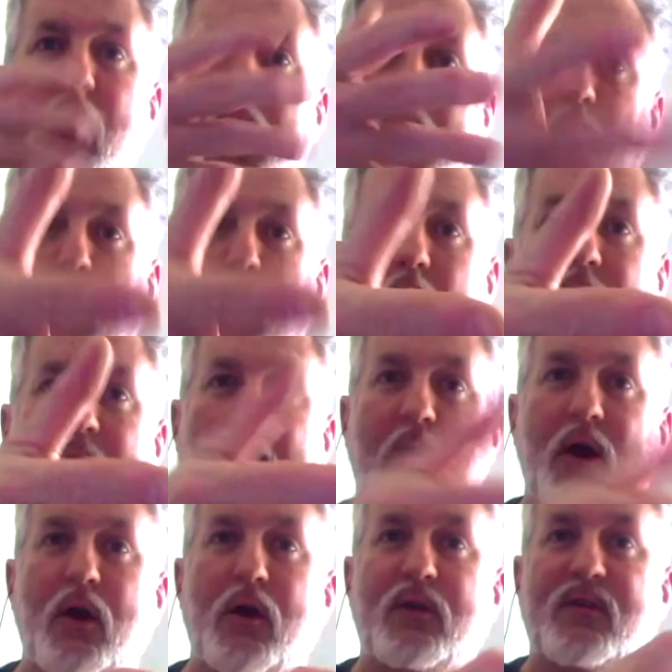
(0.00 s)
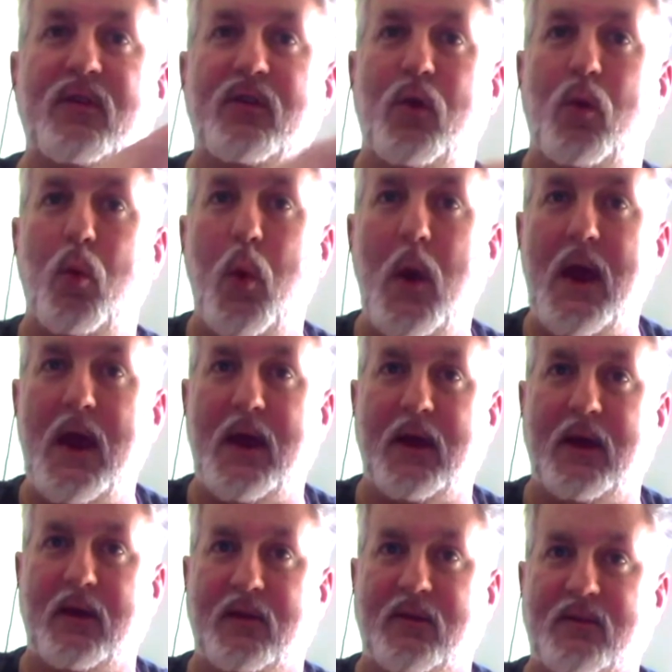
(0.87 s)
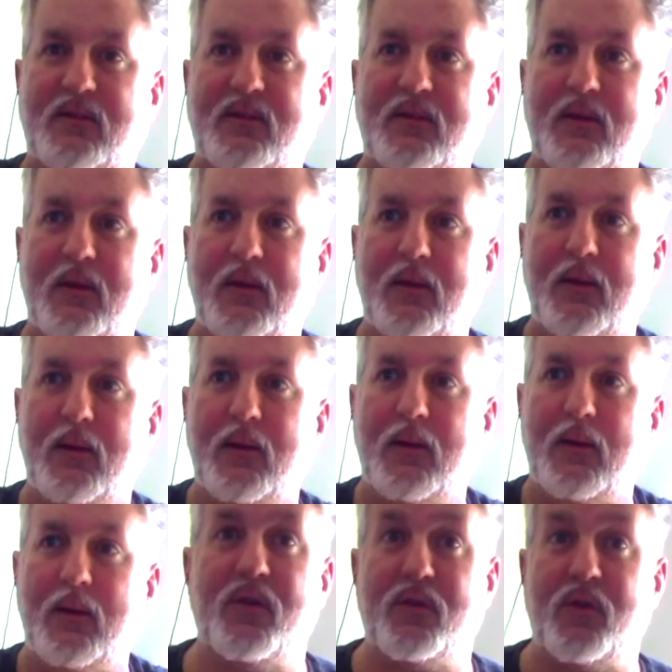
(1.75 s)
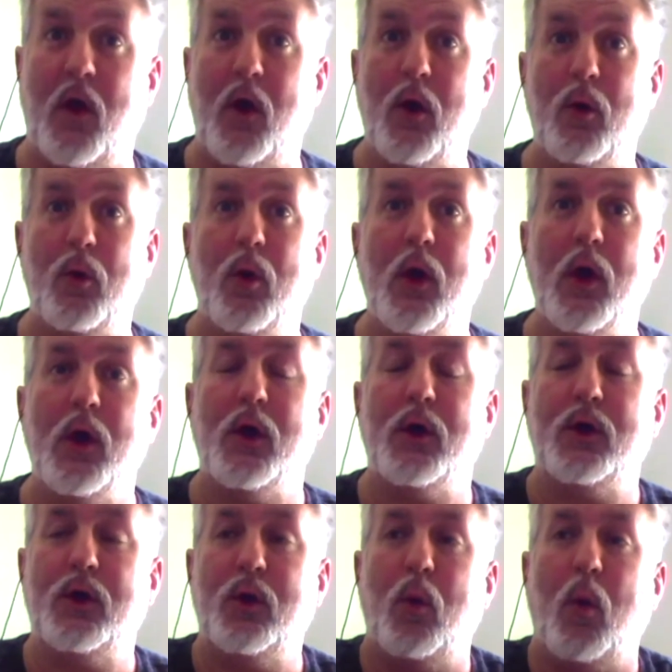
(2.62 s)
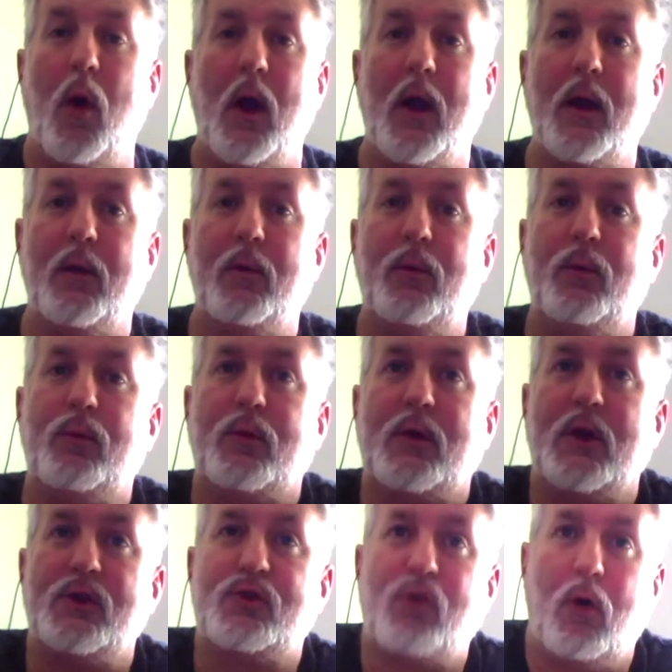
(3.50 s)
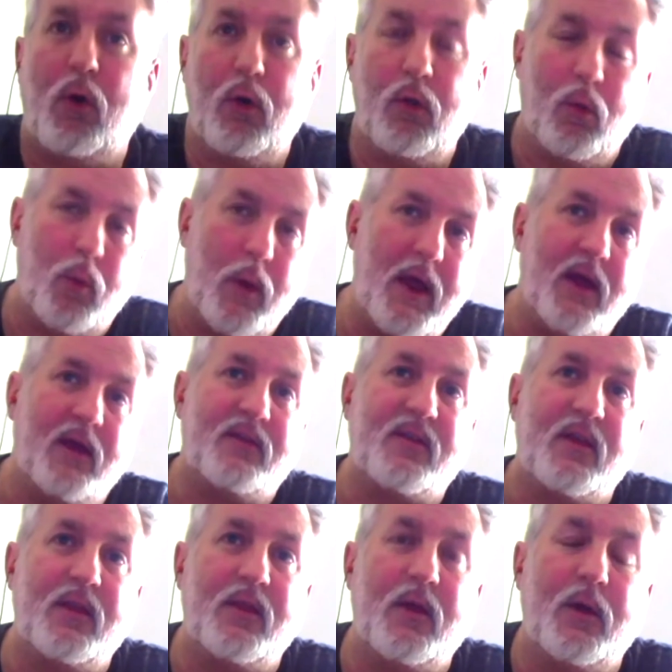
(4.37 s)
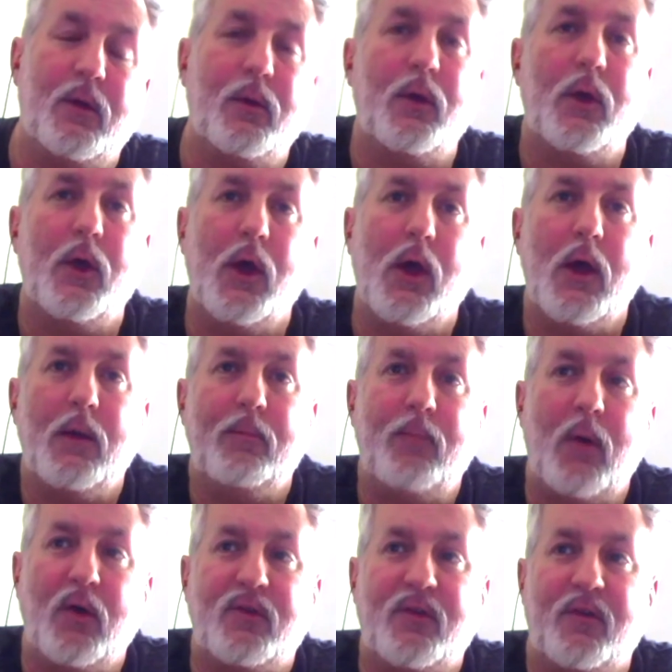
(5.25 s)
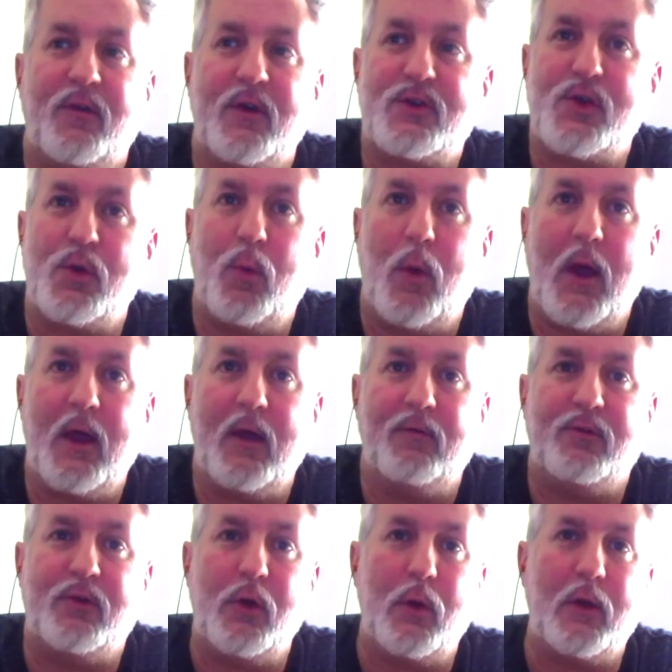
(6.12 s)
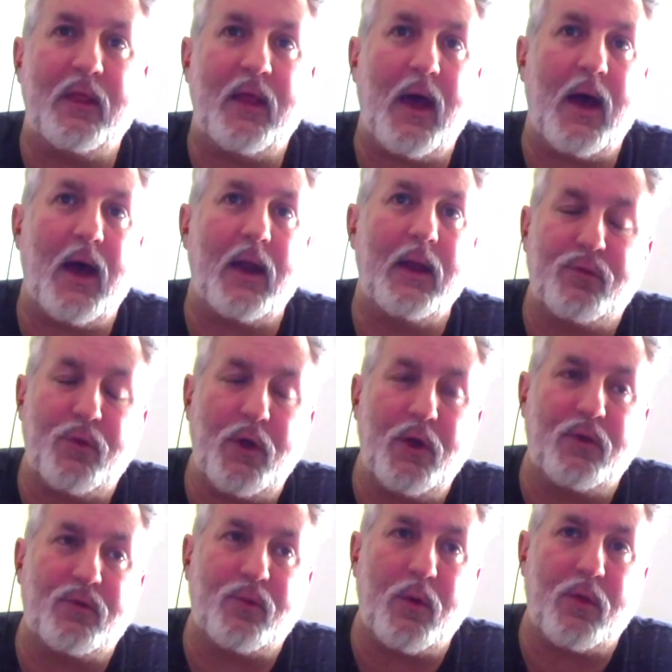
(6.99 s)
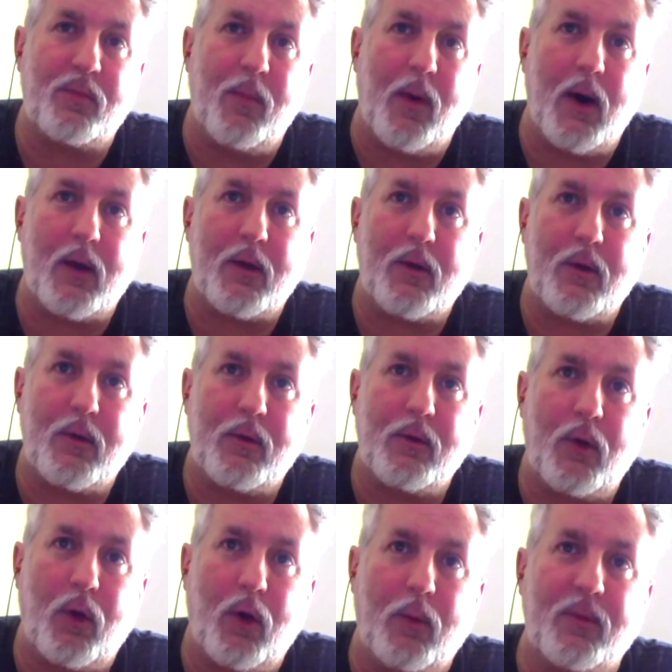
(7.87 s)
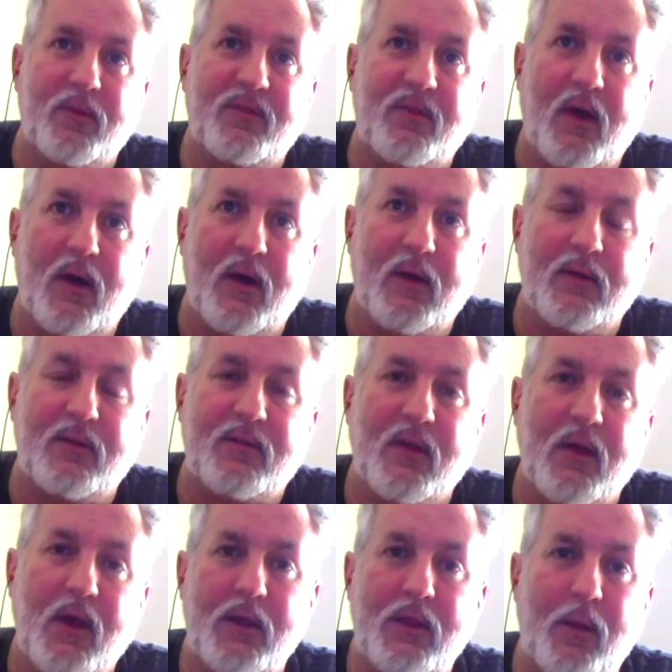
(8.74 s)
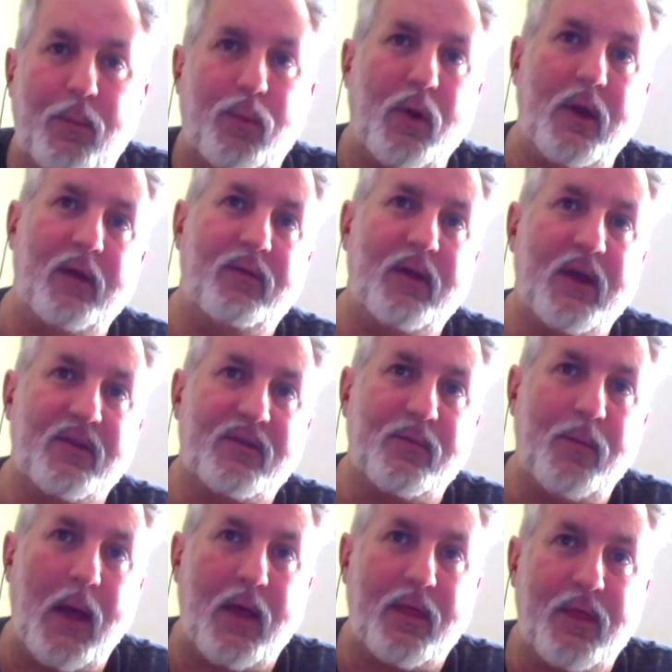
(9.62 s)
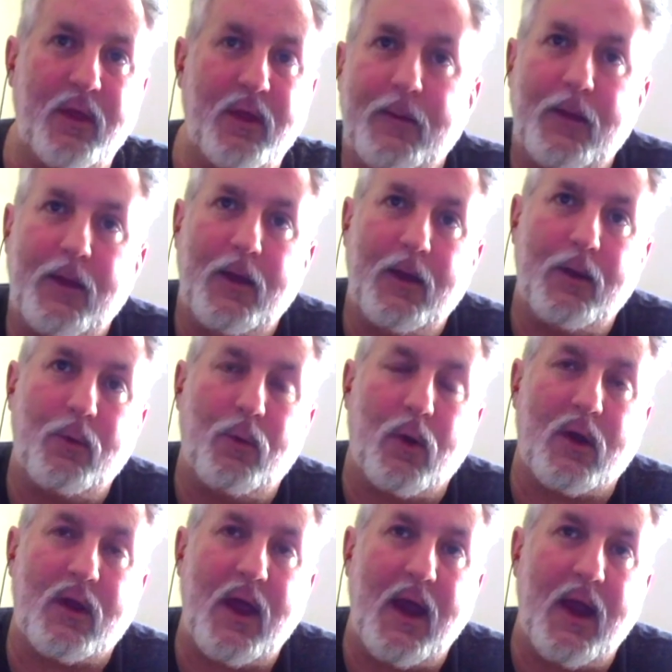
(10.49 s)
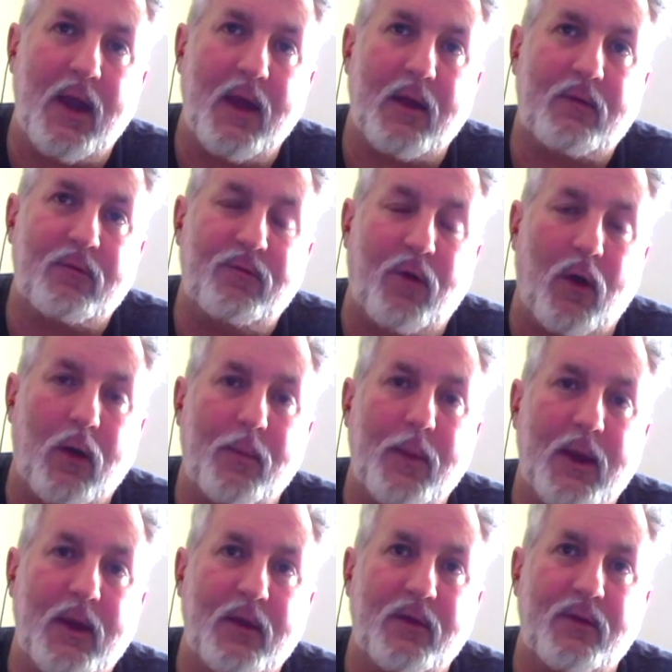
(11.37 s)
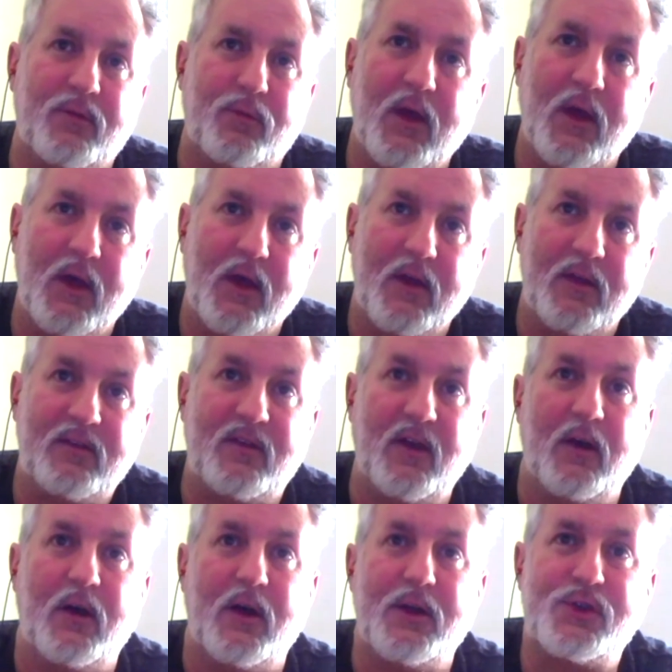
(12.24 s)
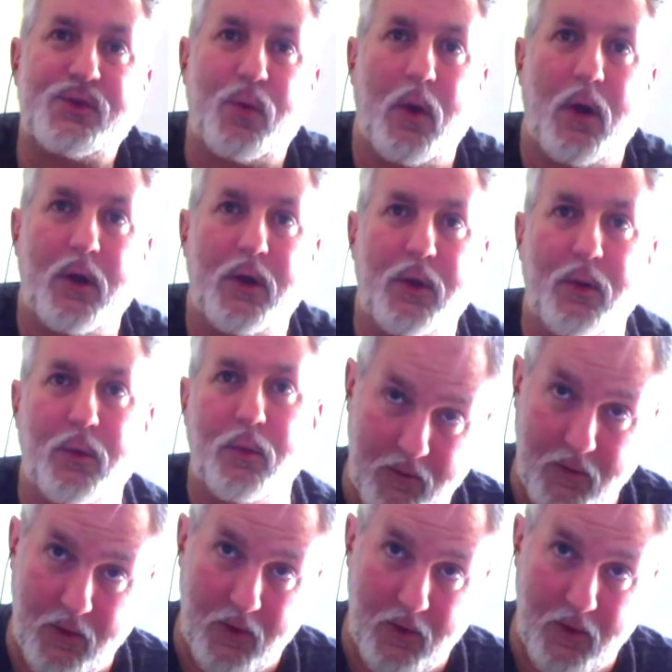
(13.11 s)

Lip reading: and all that goes into weeds. So you want to control the weeds, and the most efficient way of doing that is with modern herbicides. The previous method in organic farming is tillage, where you